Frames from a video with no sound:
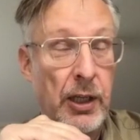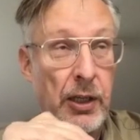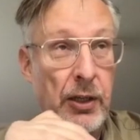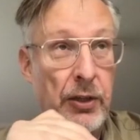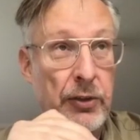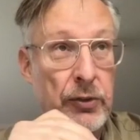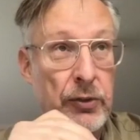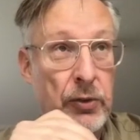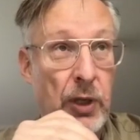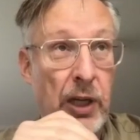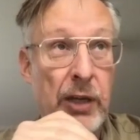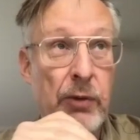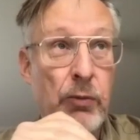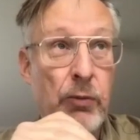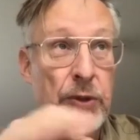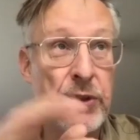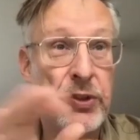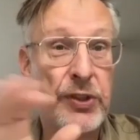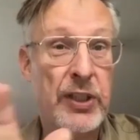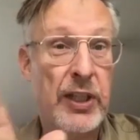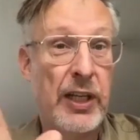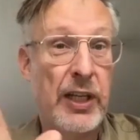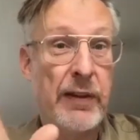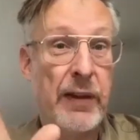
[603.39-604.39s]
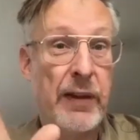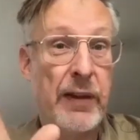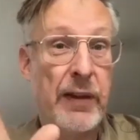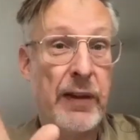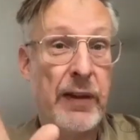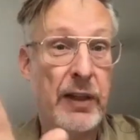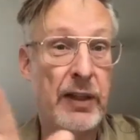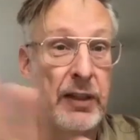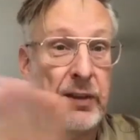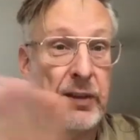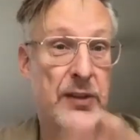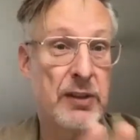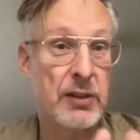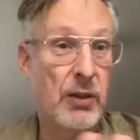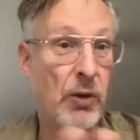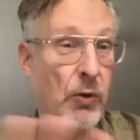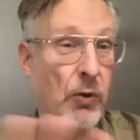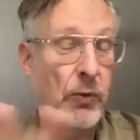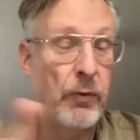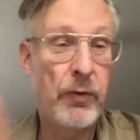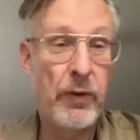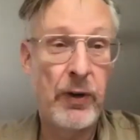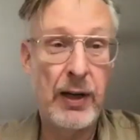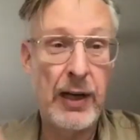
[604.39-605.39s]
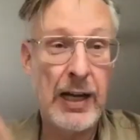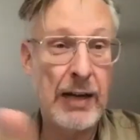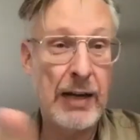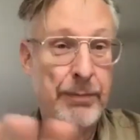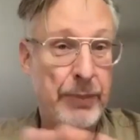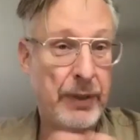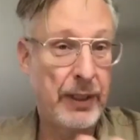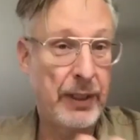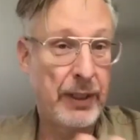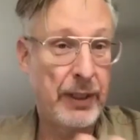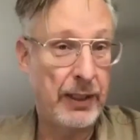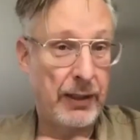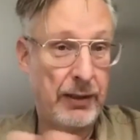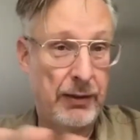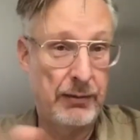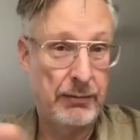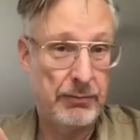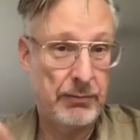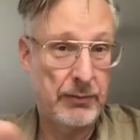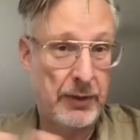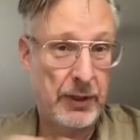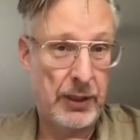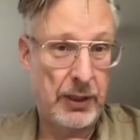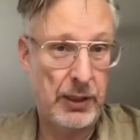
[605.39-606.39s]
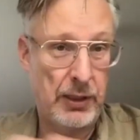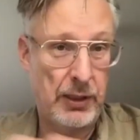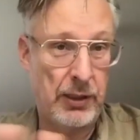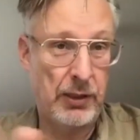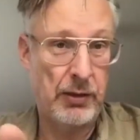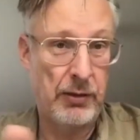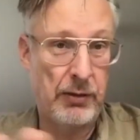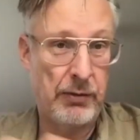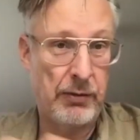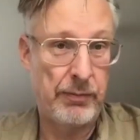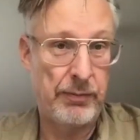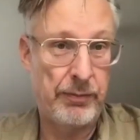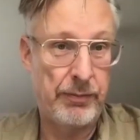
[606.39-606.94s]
so I would say that it's overlapping uh,